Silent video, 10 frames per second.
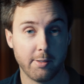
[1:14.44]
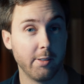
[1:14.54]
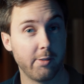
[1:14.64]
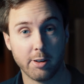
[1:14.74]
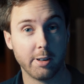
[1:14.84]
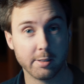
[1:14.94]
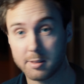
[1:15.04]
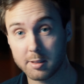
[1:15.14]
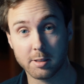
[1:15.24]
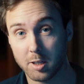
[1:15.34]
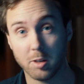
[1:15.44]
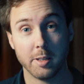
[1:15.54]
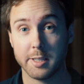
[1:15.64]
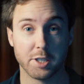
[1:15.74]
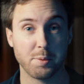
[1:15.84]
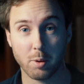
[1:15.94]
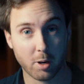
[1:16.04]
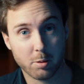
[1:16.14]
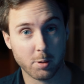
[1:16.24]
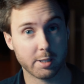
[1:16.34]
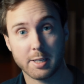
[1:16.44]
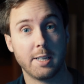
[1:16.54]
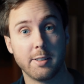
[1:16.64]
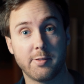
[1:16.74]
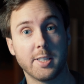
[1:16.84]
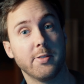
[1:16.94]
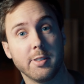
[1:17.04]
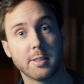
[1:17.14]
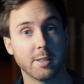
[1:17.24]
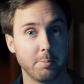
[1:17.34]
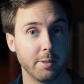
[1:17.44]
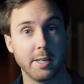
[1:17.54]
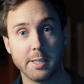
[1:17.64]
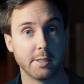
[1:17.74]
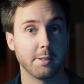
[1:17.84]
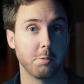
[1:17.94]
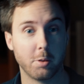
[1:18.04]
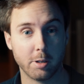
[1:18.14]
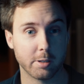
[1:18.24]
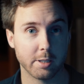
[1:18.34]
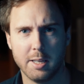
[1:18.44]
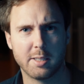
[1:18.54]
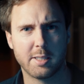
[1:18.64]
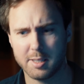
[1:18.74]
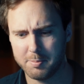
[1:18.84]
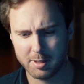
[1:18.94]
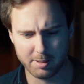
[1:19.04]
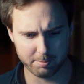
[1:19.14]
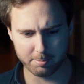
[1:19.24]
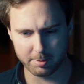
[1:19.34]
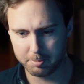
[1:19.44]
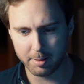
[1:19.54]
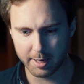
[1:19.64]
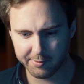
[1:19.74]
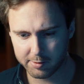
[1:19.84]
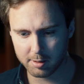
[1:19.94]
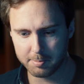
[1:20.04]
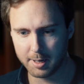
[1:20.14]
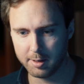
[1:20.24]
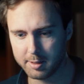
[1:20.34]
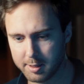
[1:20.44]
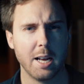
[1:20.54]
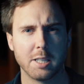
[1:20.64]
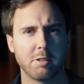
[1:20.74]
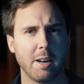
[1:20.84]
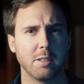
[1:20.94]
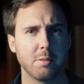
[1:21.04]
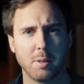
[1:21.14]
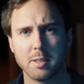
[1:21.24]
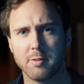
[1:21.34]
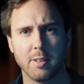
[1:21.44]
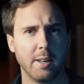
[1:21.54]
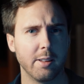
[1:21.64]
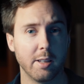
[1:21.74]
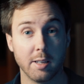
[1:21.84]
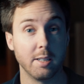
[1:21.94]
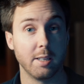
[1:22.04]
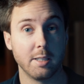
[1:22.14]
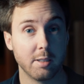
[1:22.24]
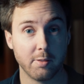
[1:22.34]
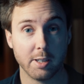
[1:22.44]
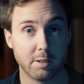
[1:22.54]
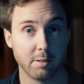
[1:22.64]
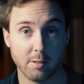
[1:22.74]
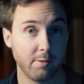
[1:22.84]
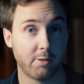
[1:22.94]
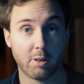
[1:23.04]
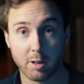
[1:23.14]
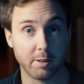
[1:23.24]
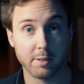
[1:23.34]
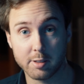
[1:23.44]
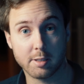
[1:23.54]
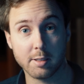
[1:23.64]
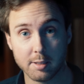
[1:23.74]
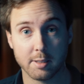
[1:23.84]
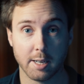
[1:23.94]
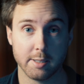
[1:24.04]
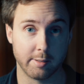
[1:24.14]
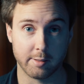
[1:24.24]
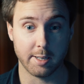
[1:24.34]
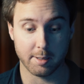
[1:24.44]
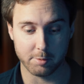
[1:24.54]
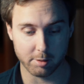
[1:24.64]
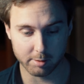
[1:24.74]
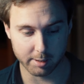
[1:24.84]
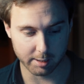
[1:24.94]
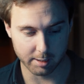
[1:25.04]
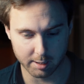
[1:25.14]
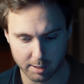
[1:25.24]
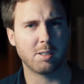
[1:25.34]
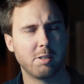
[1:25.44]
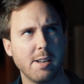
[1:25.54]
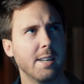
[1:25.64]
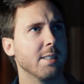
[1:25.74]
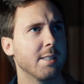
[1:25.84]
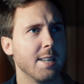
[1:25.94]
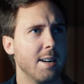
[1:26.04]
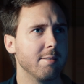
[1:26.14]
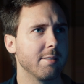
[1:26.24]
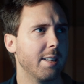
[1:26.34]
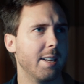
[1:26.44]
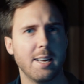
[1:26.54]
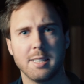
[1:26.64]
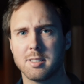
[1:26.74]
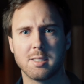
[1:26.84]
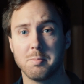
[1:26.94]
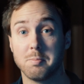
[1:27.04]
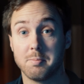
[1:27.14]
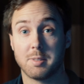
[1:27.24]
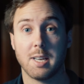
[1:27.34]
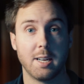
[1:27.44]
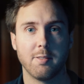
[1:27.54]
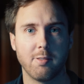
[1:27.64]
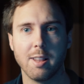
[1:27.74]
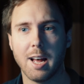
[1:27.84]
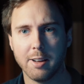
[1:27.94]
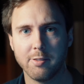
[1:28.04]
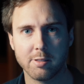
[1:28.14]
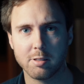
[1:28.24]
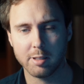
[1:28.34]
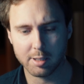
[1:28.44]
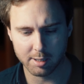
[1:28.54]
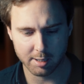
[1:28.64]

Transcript: for the first, go and explore what kind of different combination works and simply be playful about it and try to modify the individual 4 synthesizers that I'm using to create a sound that has some kind of life to it.